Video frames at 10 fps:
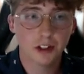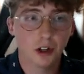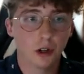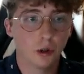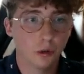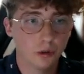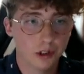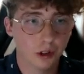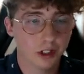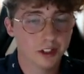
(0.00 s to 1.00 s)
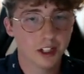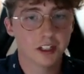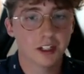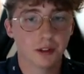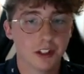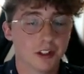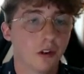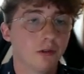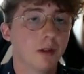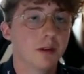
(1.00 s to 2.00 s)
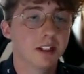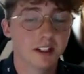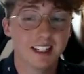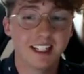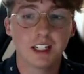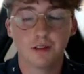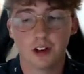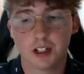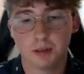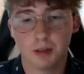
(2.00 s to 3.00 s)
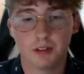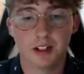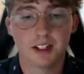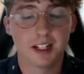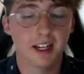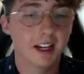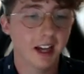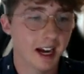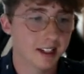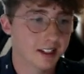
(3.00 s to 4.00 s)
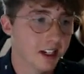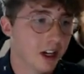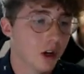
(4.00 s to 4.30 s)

so so consistent with these GoFundmes, it's easy for us to pivot and say, "Hey guys,